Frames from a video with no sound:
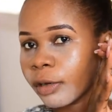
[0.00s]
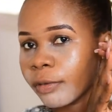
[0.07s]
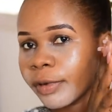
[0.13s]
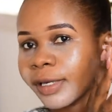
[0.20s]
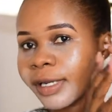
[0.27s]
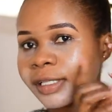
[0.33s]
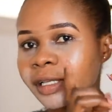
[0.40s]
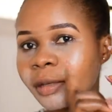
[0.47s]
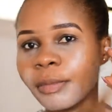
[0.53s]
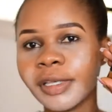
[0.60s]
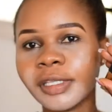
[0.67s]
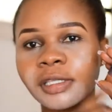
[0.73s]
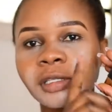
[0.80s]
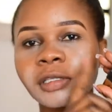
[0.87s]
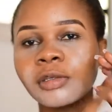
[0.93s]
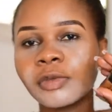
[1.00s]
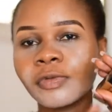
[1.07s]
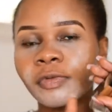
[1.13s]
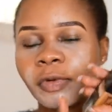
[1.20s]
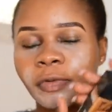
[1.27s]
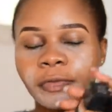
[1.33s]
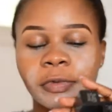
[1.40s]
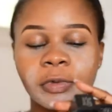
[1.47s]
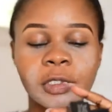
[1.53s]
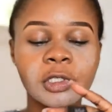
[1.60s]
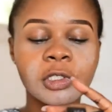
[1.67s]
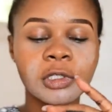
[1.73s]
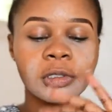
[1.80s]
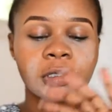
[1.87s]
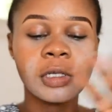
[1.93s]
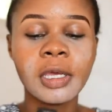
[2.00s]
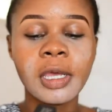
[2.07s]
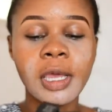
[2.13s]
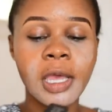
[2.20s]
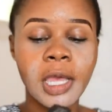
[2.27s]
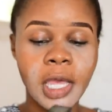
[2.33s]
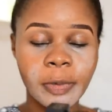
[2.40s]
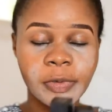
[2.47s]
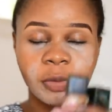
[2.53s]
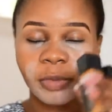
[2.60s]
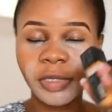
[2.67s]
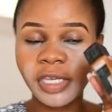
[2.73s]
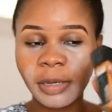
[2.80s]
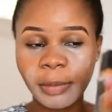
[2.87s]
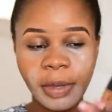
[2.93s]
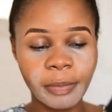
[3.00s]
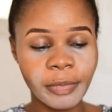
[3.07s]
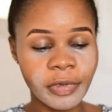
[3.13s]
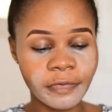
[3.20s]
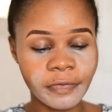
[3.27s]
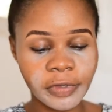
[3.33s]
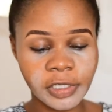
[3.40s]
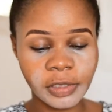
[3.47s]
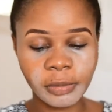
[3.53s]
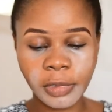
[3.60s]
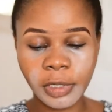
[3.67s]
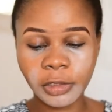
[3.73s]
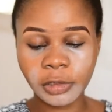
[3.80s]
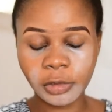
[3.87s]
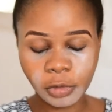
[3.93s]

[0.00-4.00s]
And I realized that mixing this foundation helps me get my perfect match.